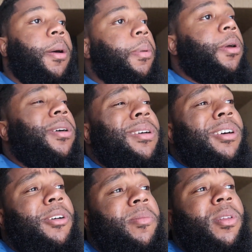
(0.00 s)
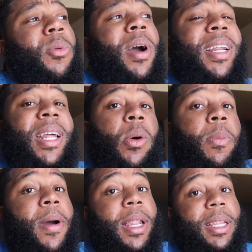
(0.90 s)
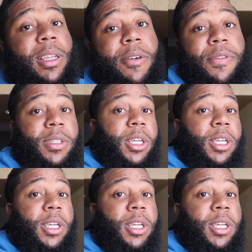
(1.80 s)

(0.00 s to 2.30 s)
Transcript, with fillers: But right now we probably look for